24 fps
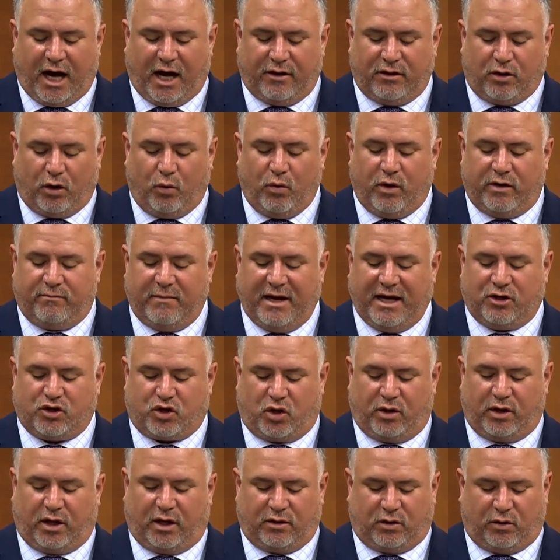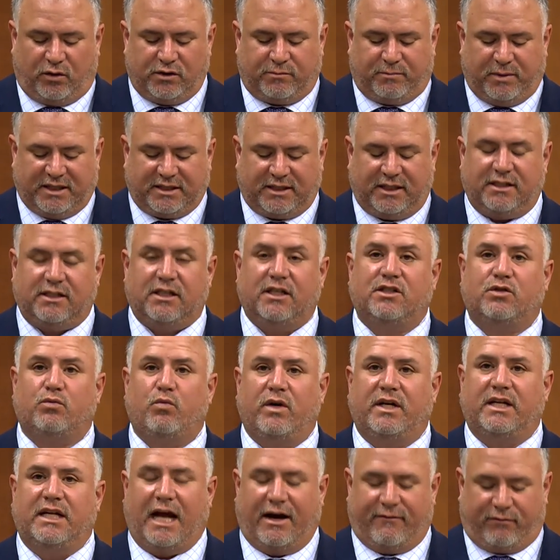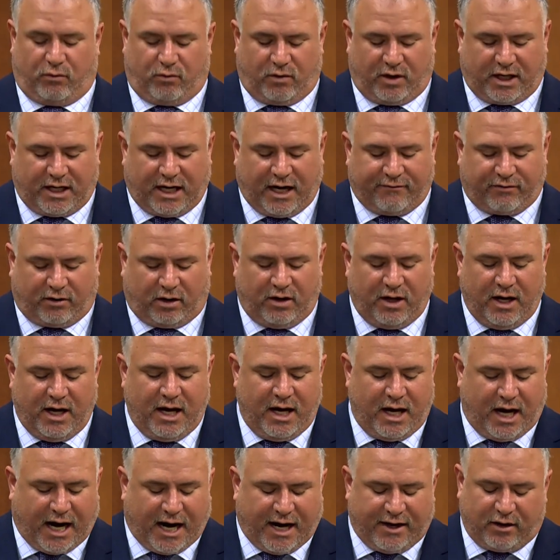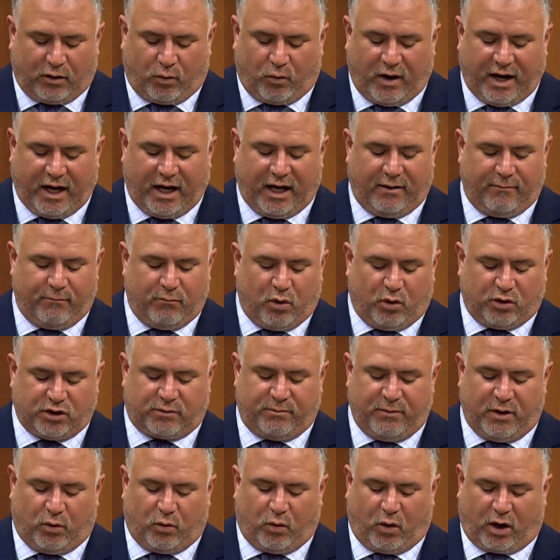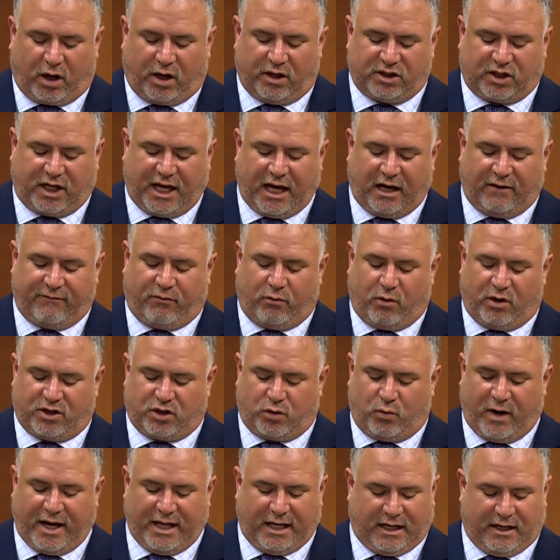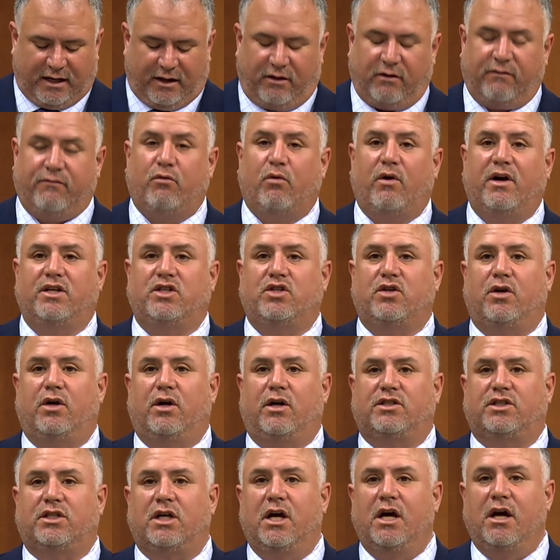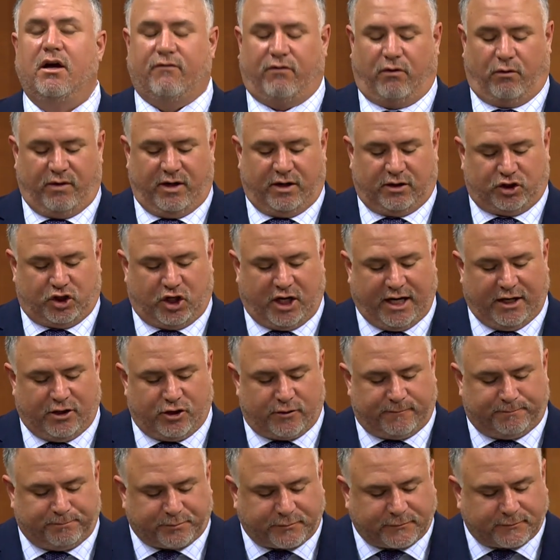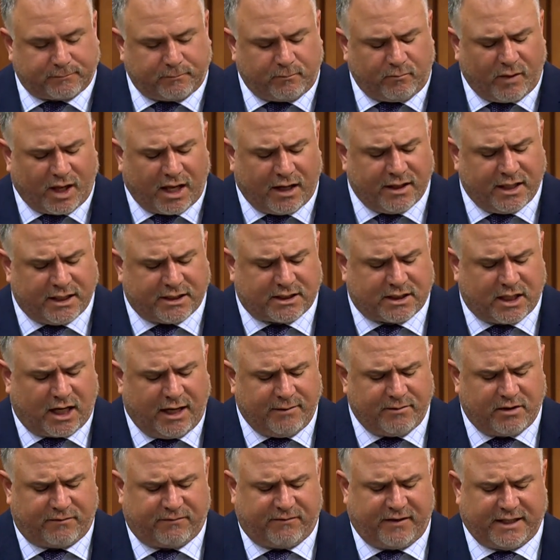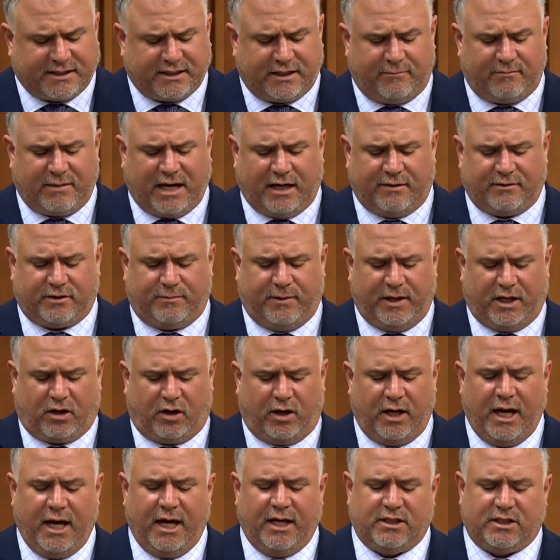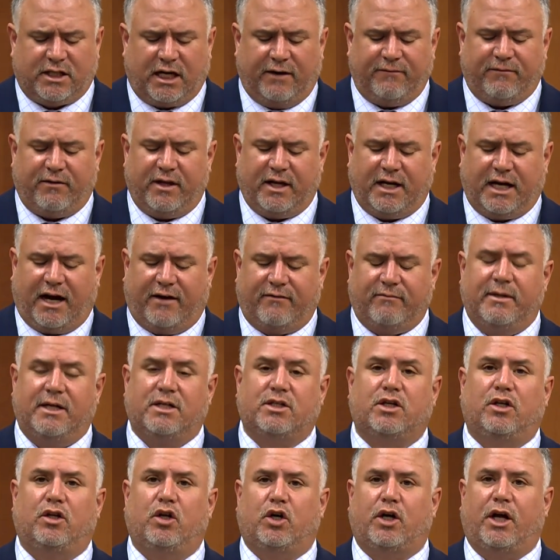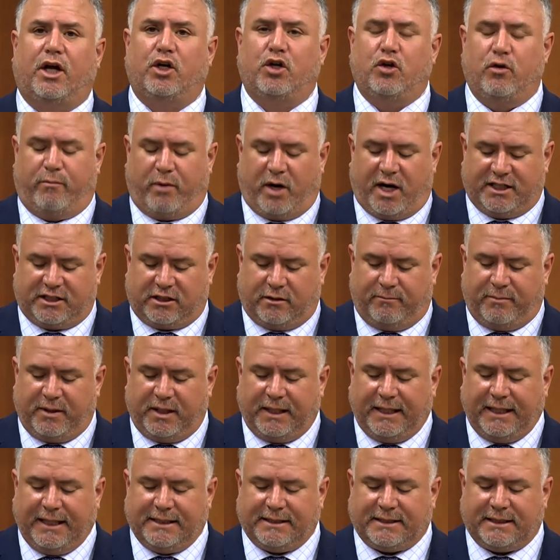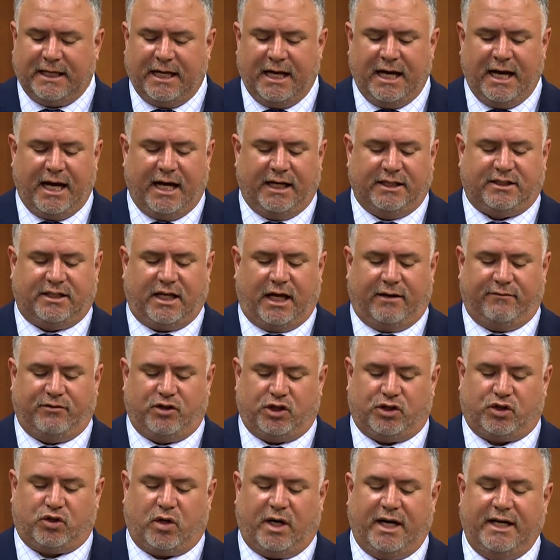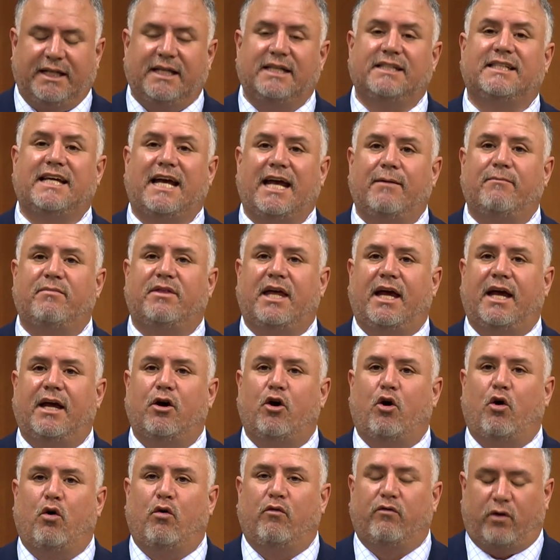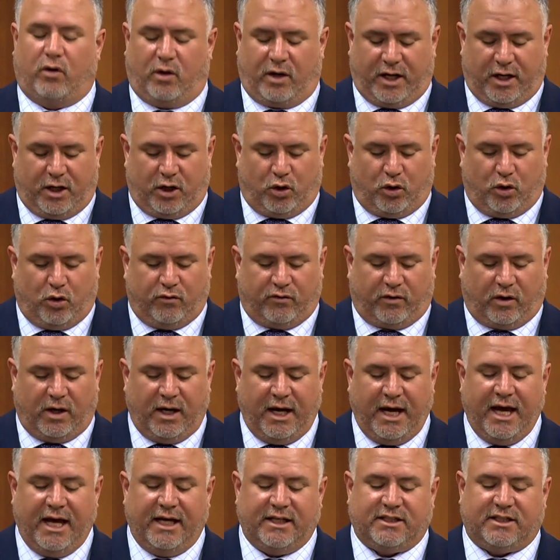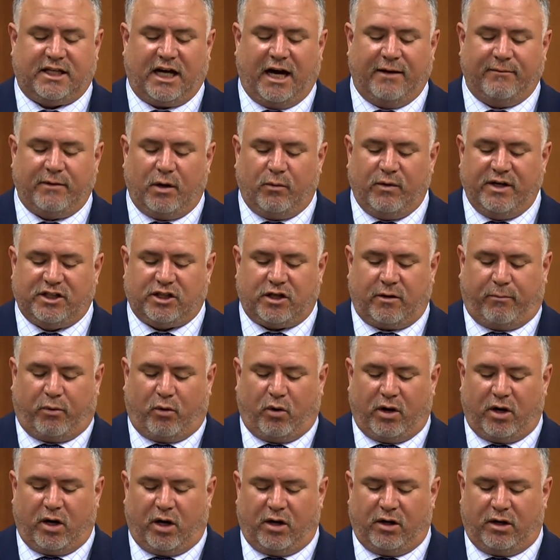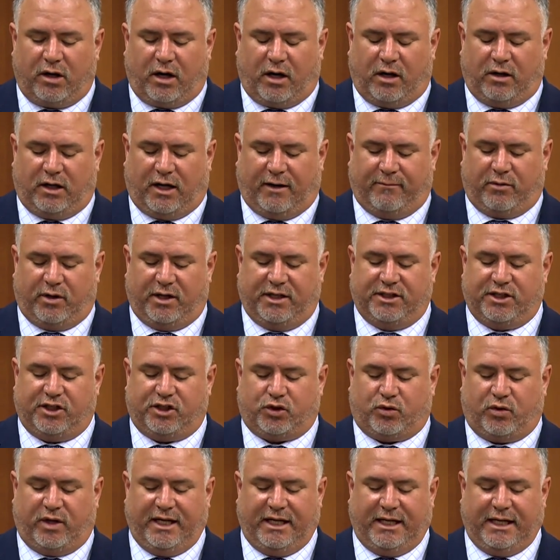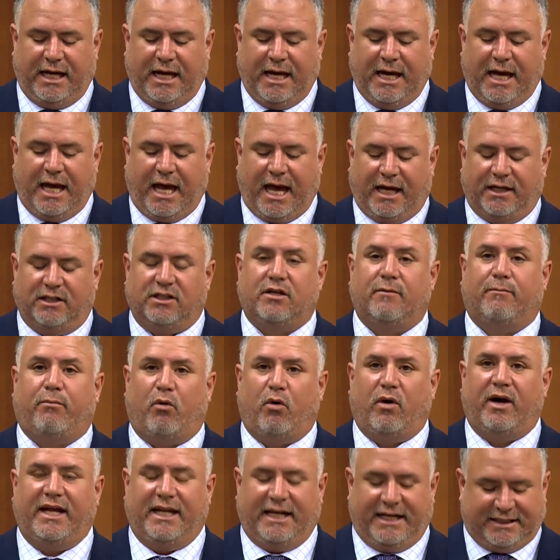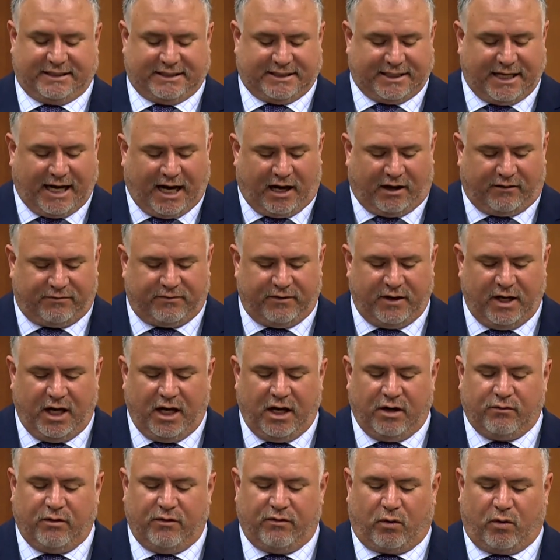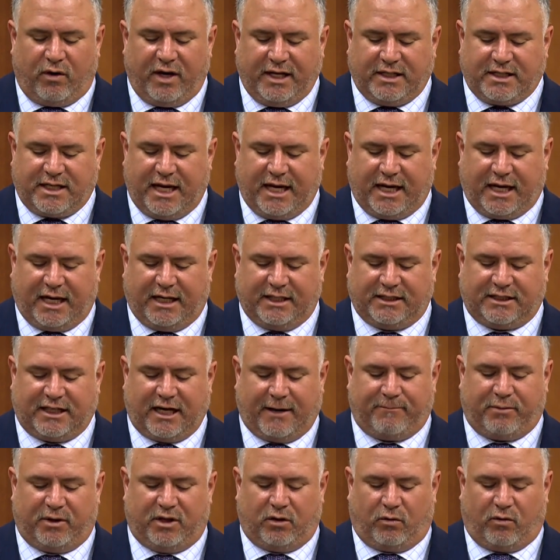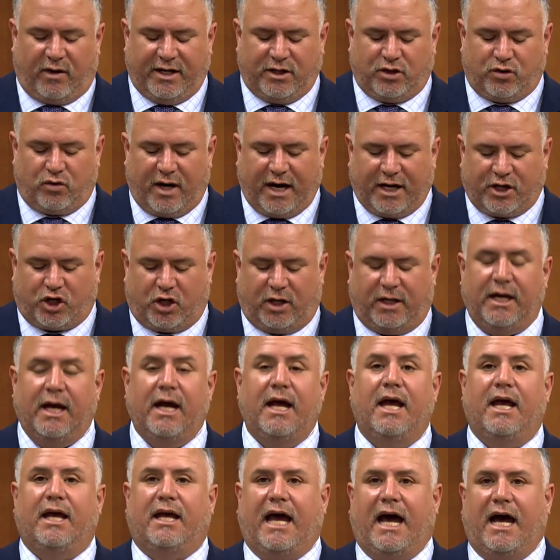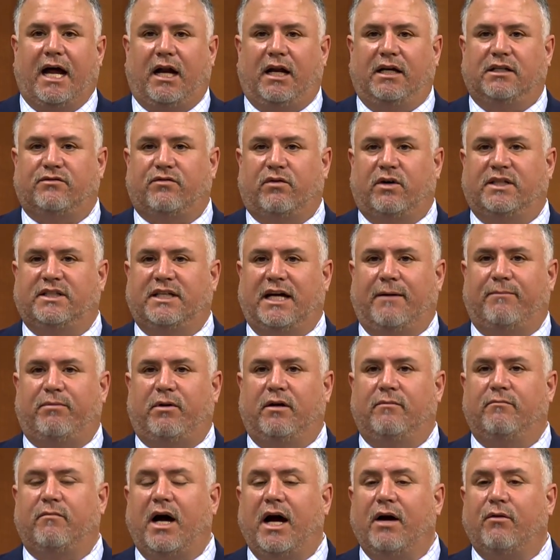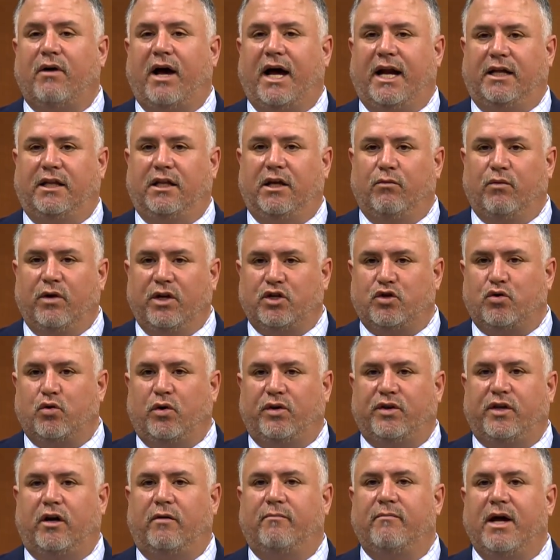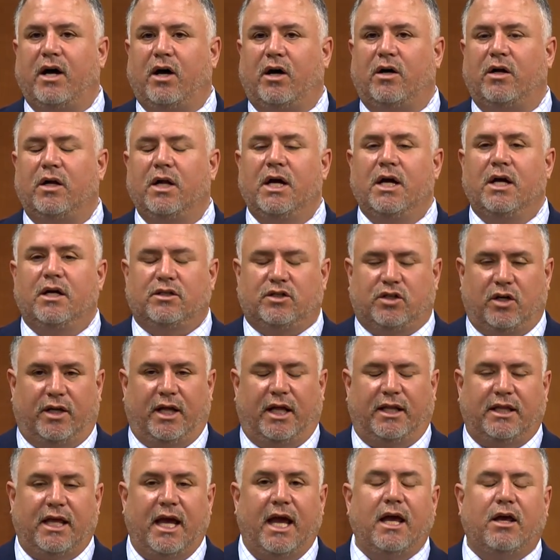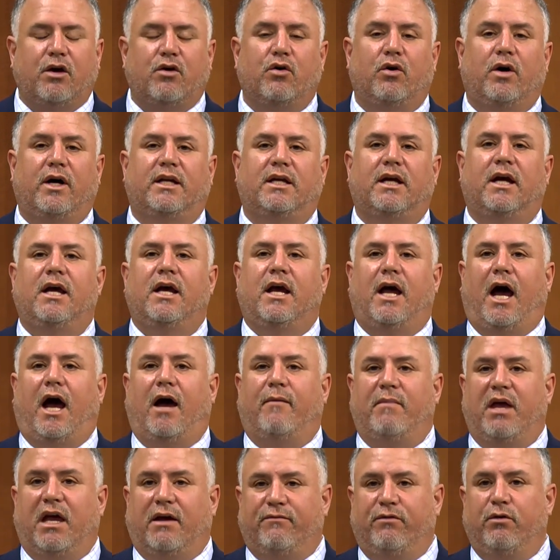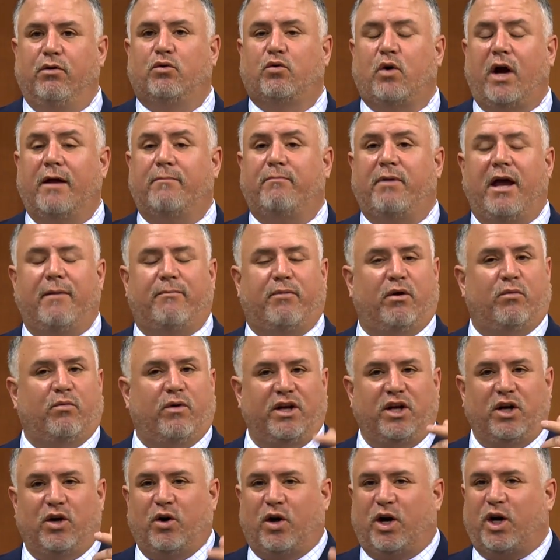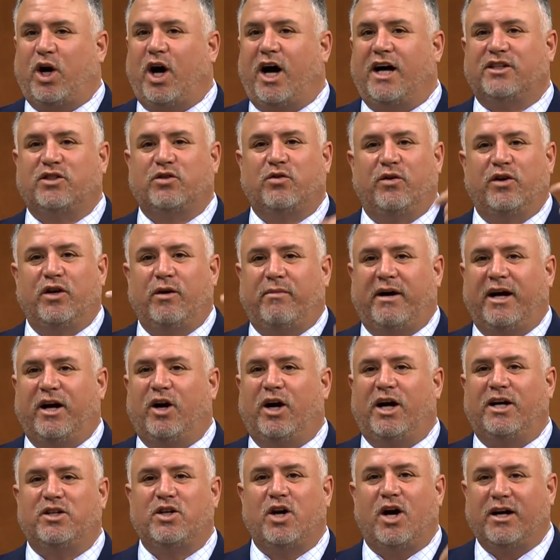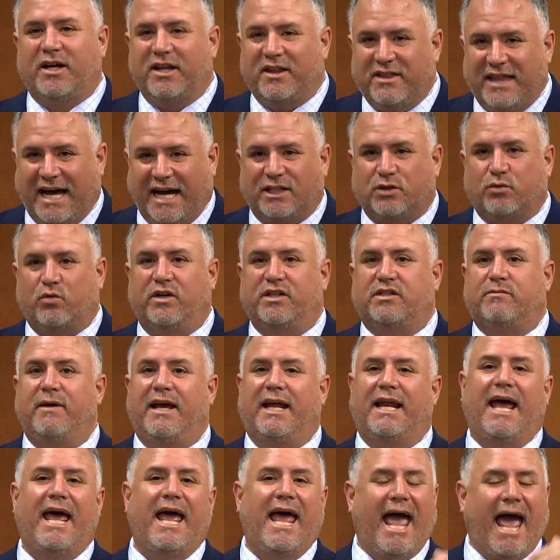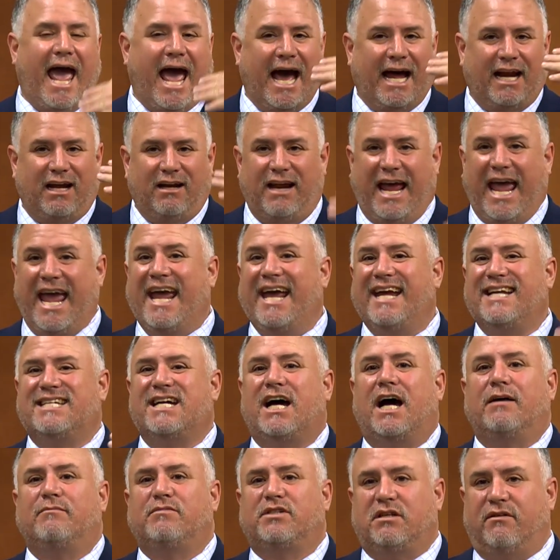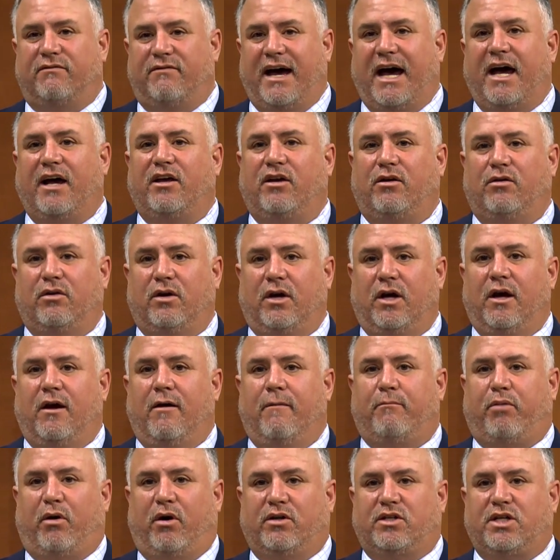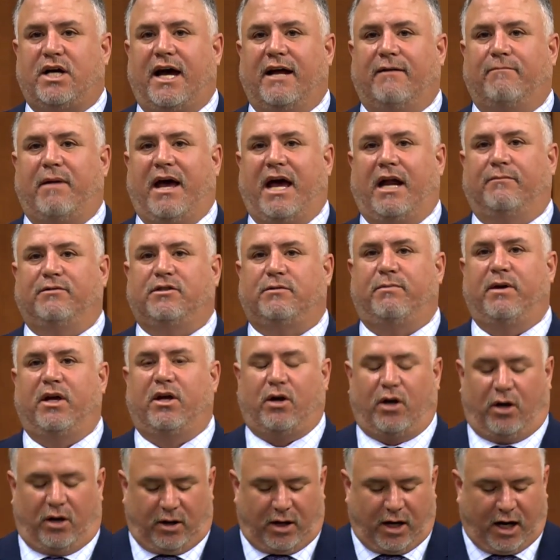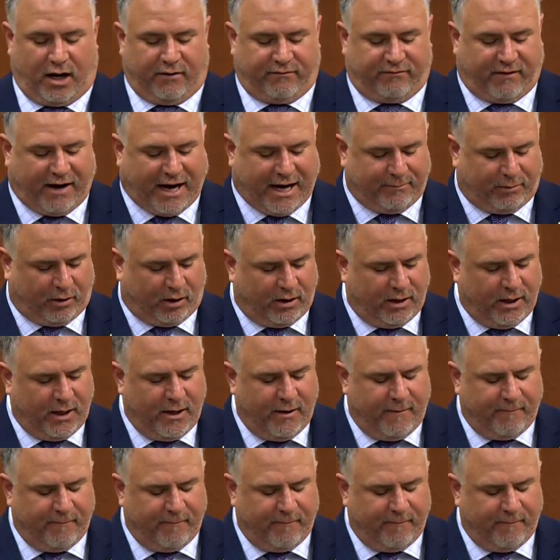though, would make sure that those businesses would never recover. Either way, most mill workers can't afford to wait another 42 years for real change. It's time to fix it, Madam Speaker. It's time for the government to look at new possibilities instead of just trying the same thing over and over. It's time that we support our lumber industry in supporting itself. We've already taken a step in the right direction. Catalyst, for example, in my riding, they retooled their mill so that they could make food-grade paper. When you go to Costco and you buy your hot dog, that's where it's made, adding 8 times the value per ton, Madam Speaker, of fiber.